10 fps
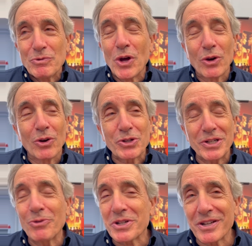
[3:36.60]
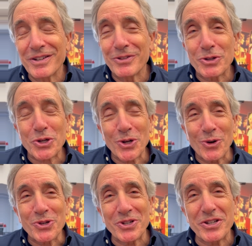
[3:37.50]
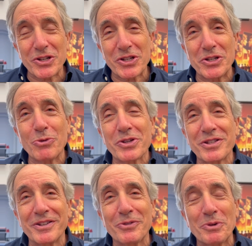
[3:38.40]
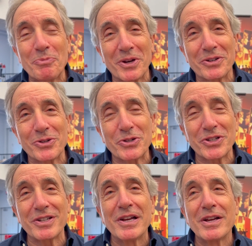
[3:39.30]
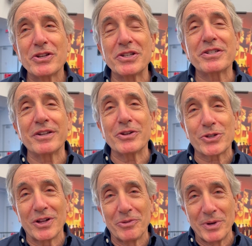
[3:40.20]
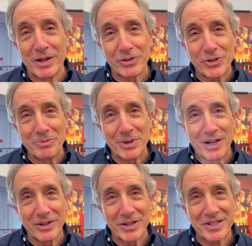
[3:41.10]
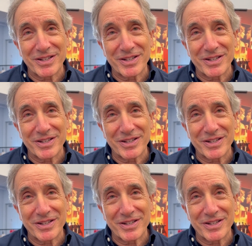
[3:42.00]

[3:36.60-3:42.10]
No, she wasn't in the show. She was the repetitor. She staged all the Balanchine ballets.